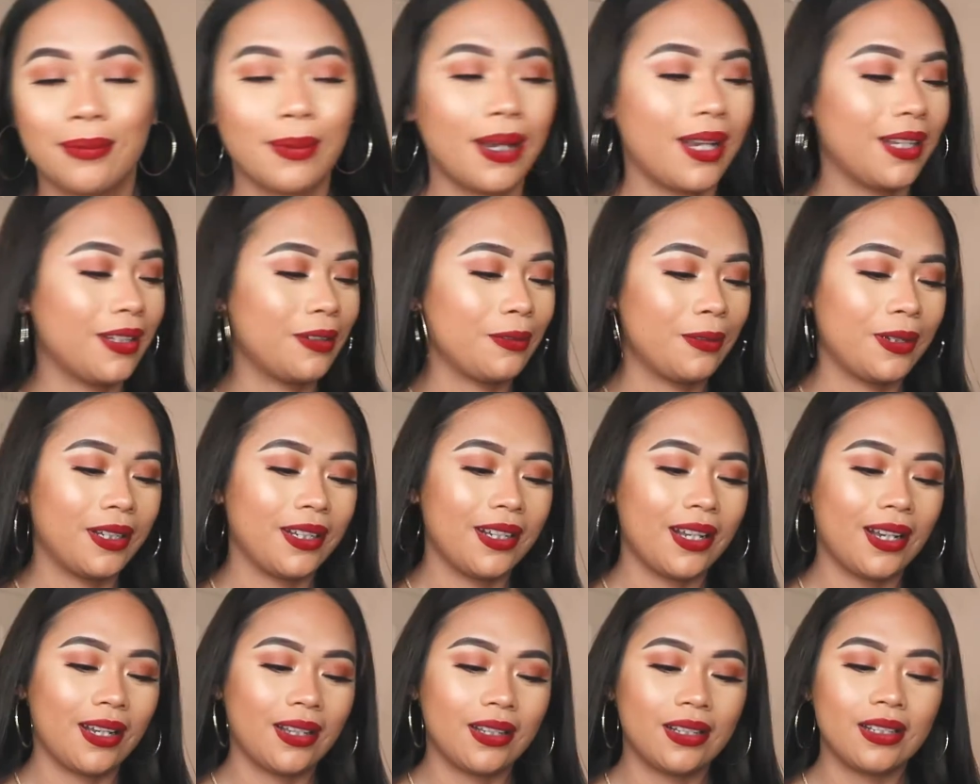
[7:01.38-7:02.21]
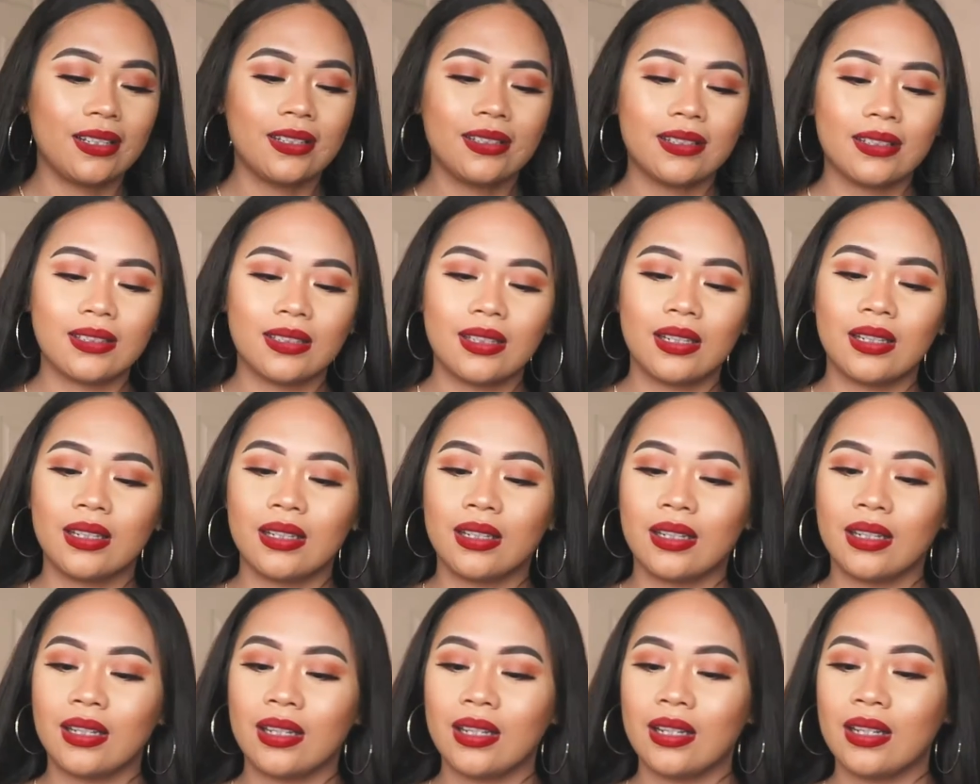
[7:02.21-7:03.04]
by the way, guys.
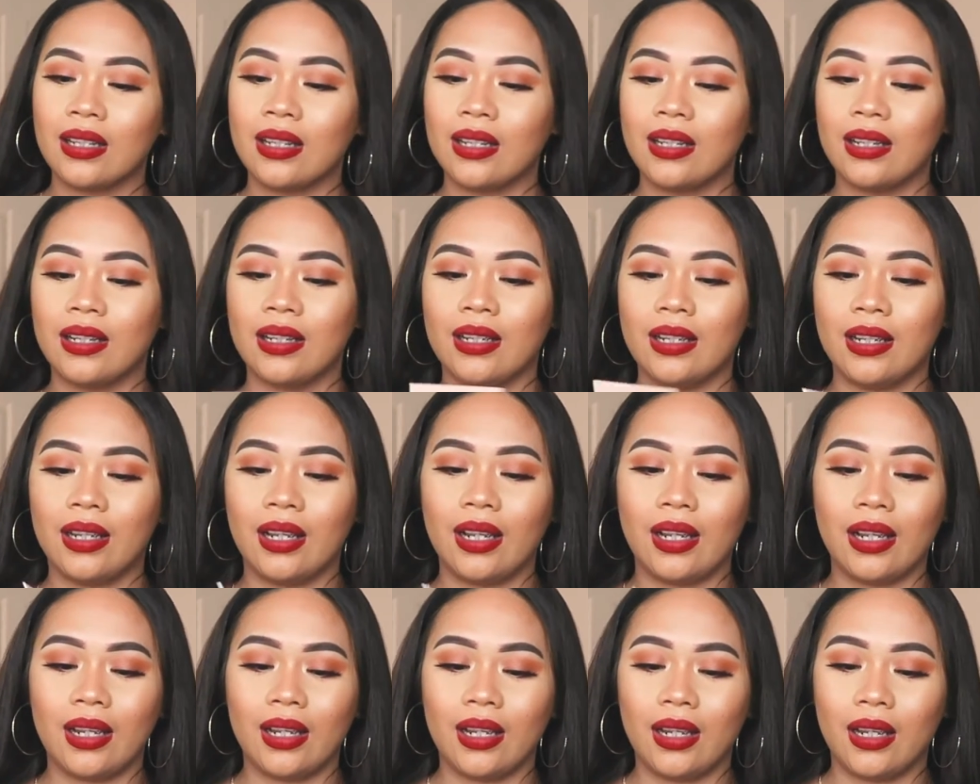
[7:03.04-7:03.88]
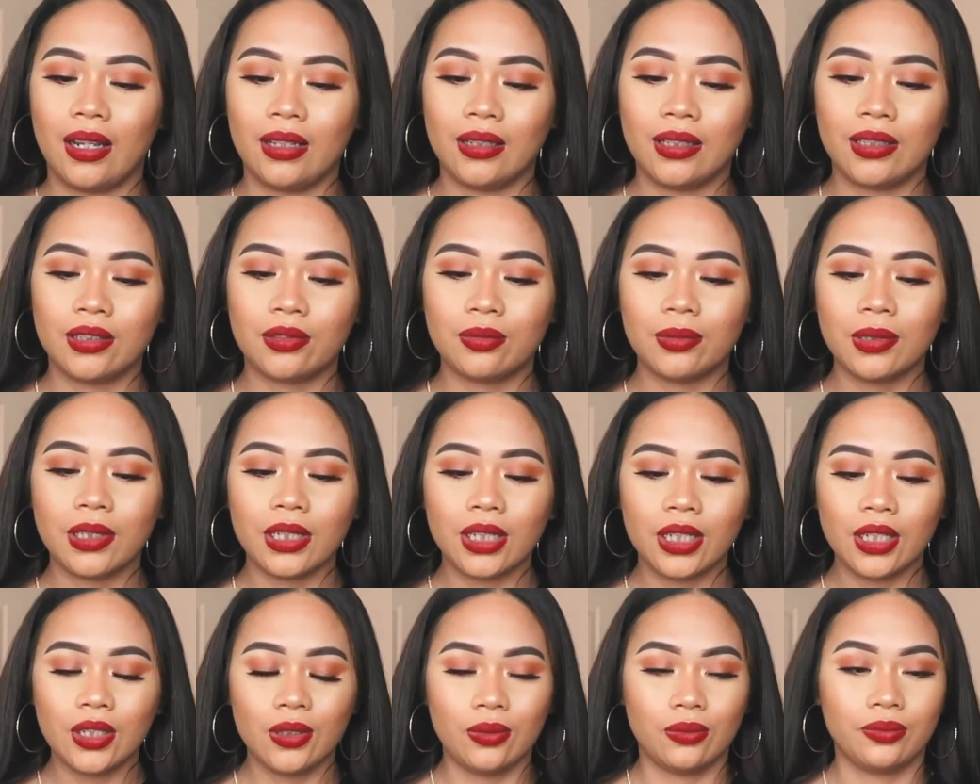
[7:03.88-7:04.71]
And it's
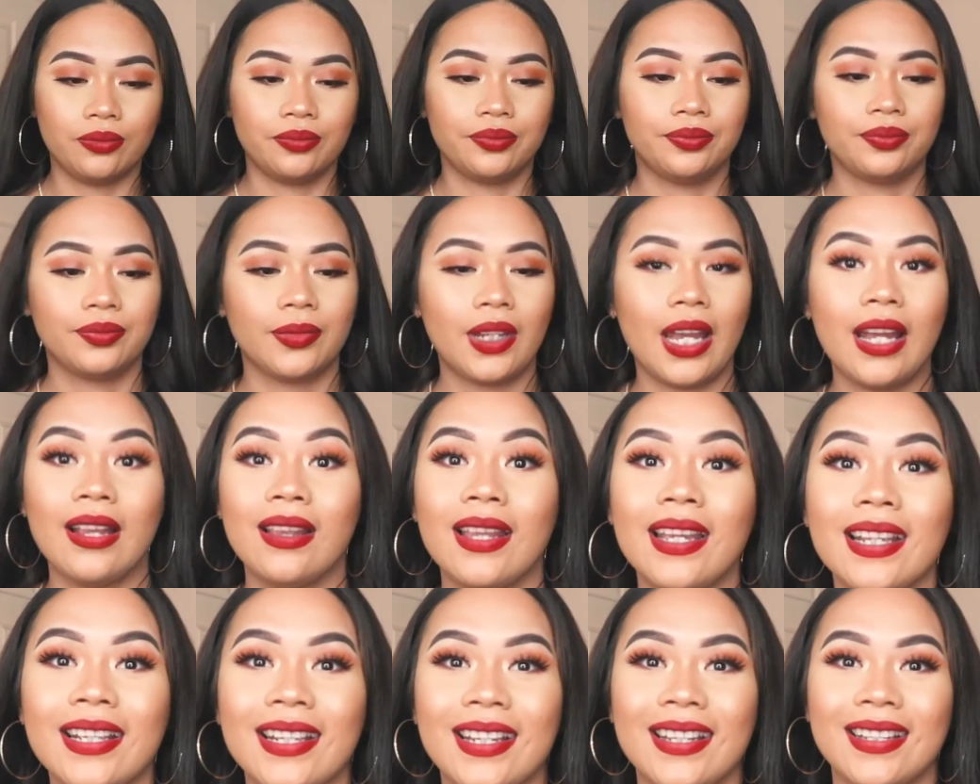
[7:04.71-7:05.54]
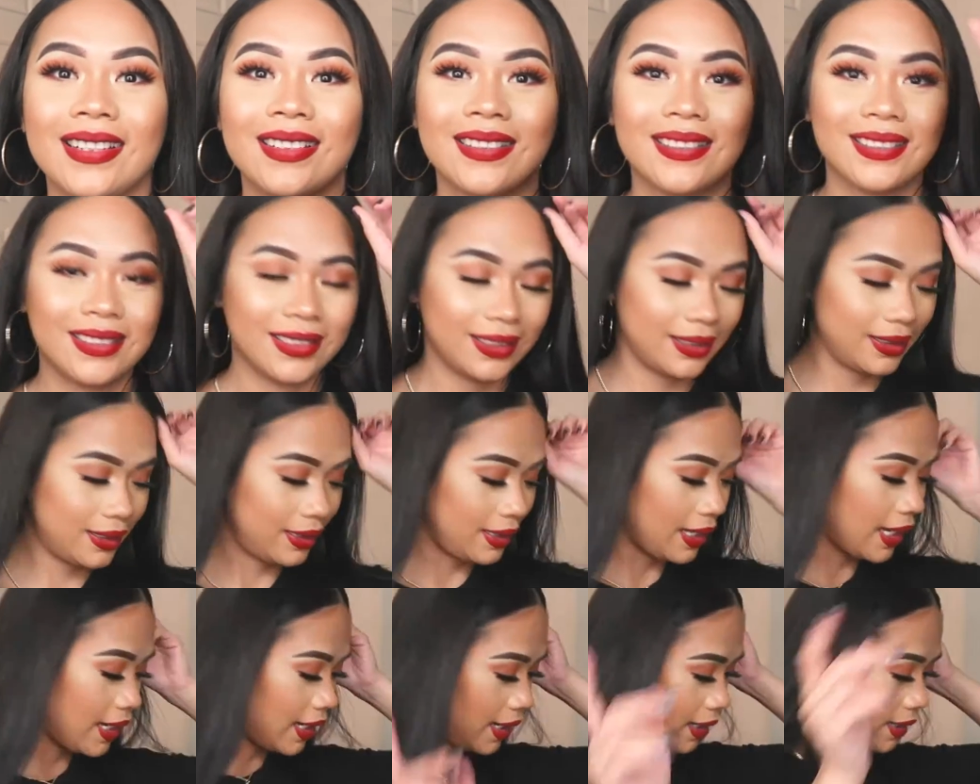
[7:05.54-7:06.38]
really cute. I like it. Like